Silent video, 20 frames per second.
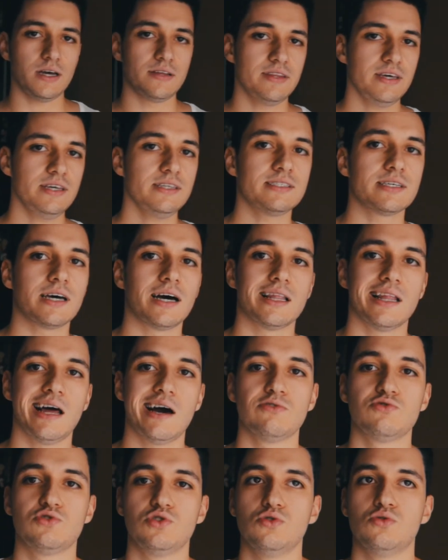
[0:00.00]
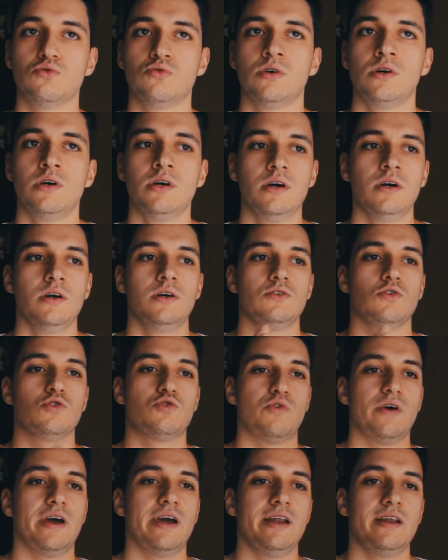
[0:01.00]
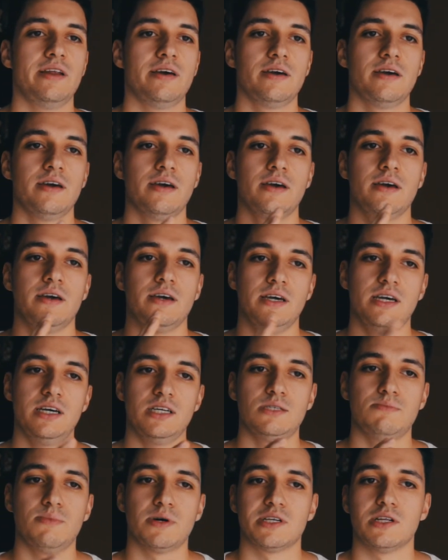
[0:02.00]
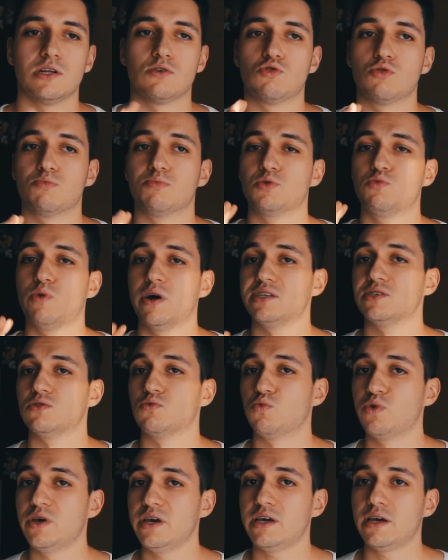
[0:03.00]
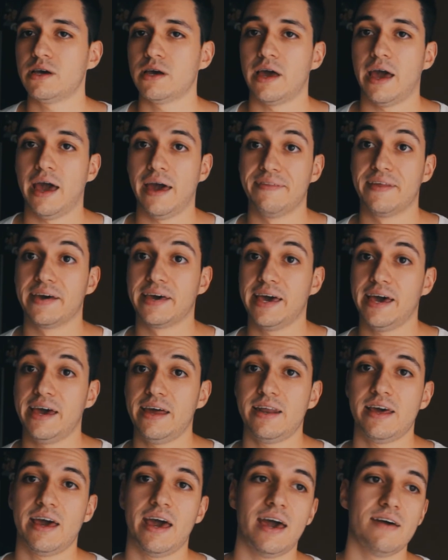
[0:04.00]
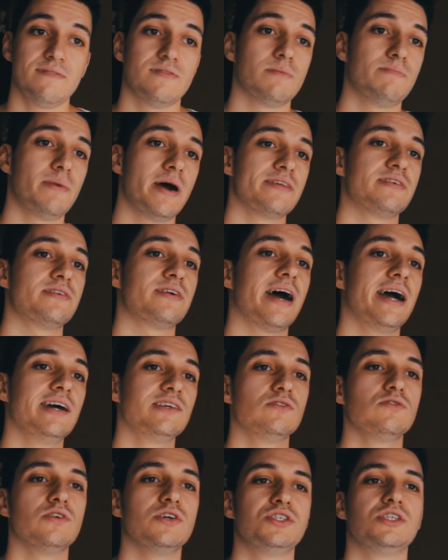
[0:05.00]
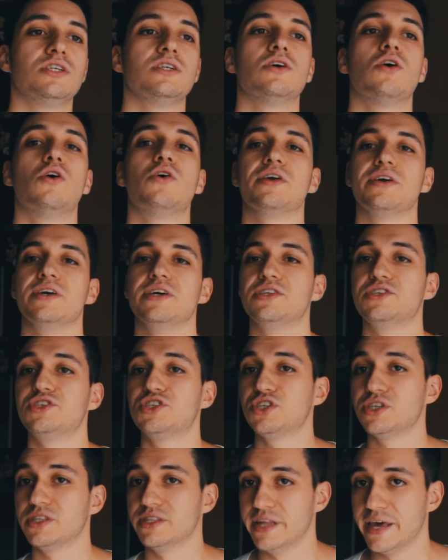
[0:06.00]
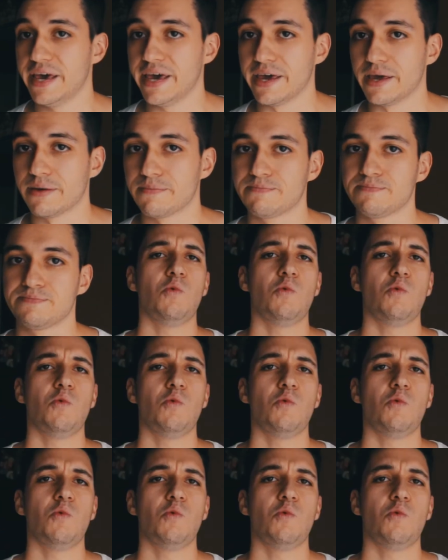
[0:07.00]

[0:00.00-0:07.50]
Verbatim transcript: This allows you to train each muscle group twice a week and again have a better isolation on each day.